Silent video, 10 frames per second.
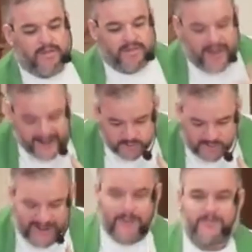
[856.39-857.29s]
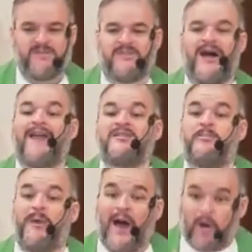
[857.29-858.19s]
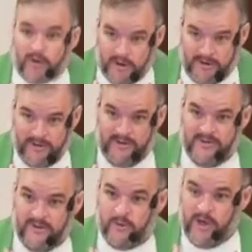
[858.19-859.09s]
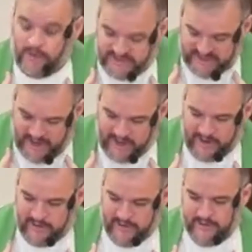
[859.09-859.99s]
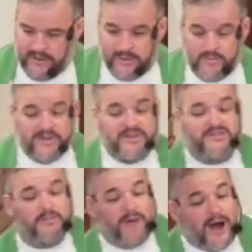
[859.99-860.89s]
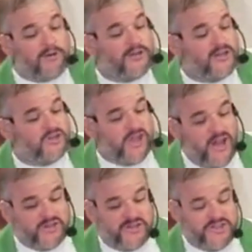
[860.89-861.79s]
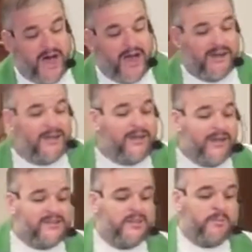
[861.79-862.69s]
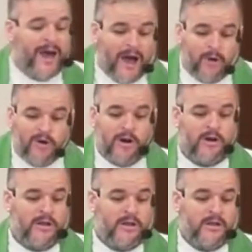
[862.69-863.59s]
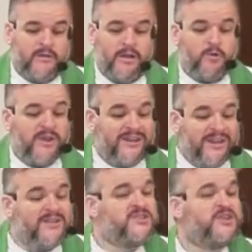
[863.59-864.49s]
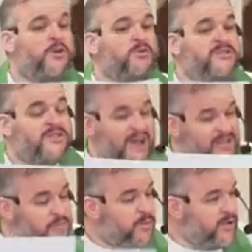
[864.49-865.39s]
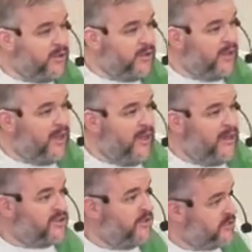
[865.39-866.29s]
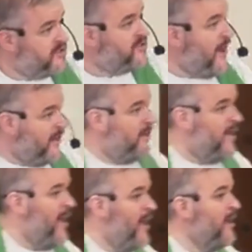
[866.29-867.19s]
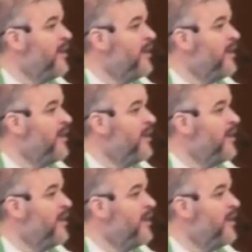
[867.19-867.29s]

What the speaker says: That's what happens. That's the power that we all desire. Because it's the power that can change society. It's the power that we need so desperately in our civil society today.